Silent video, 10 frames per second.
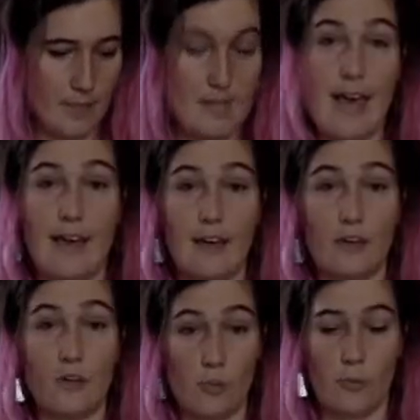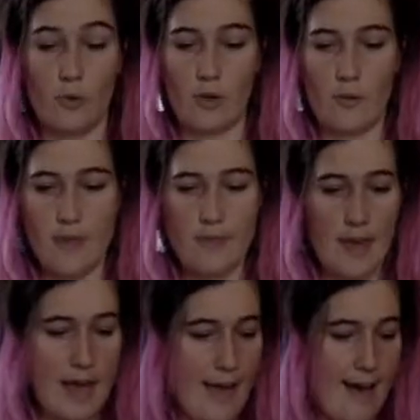to hang your buoy with,
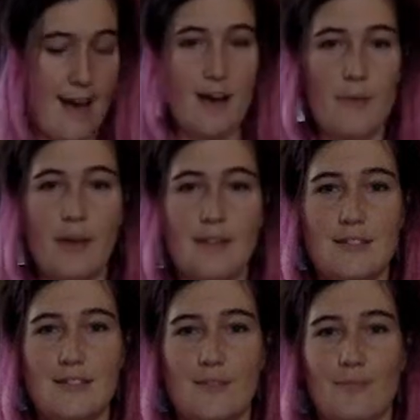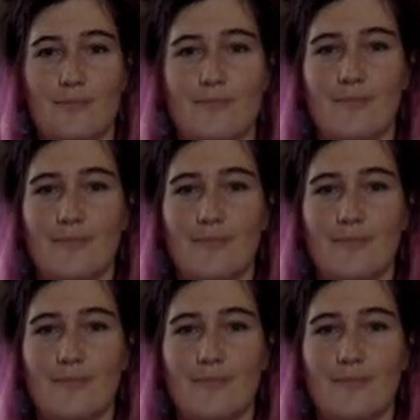and some